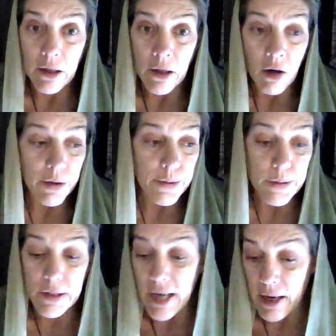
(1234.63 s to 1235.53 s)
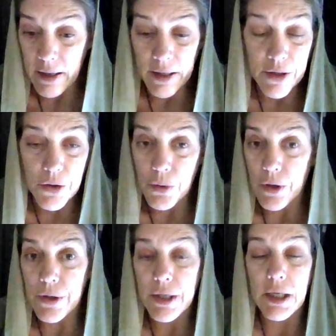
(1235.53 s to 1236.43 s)
He was down at his
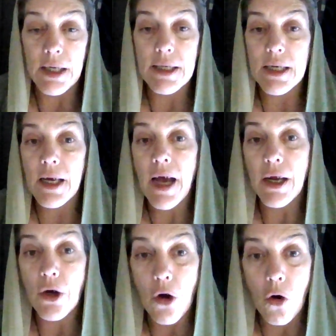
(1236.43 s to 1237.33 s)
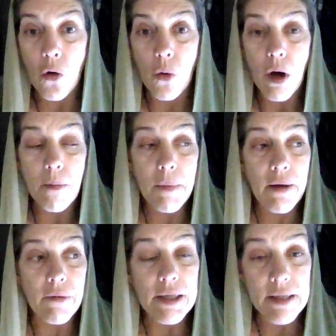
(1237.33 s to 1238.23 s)
worst, and he said, I know my
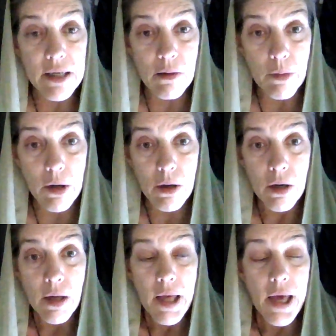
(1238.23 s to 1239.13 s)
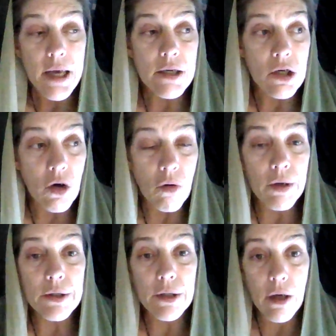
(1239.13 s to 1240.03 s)
Redeemer is
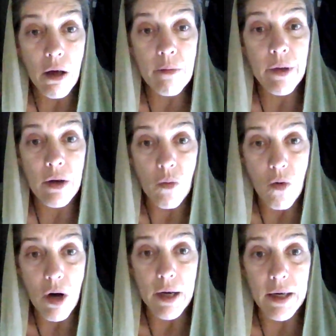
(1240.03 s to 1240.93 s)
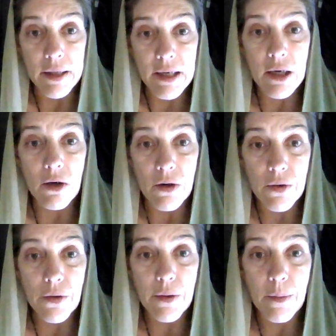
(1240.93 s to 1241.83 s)
going to come and walk on the
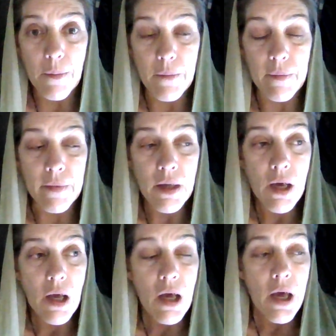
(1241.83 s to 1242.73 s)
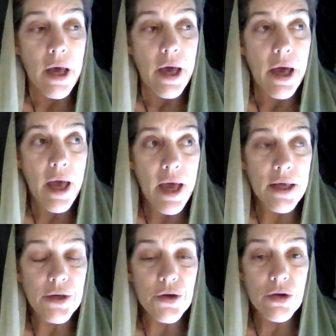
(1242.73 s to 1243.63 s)
earth.
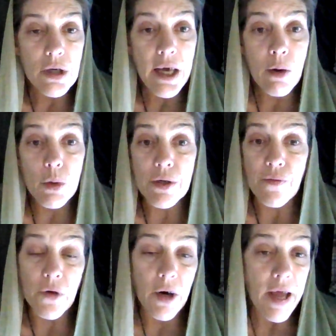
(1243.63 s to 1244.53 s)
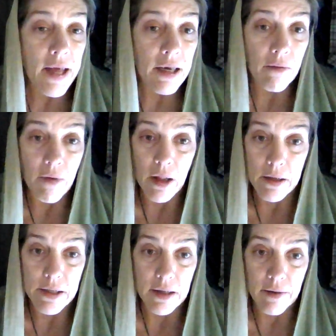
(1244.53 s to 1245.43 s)
And it was for any
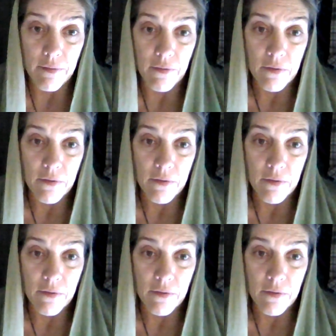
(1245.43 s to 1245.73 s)
relative.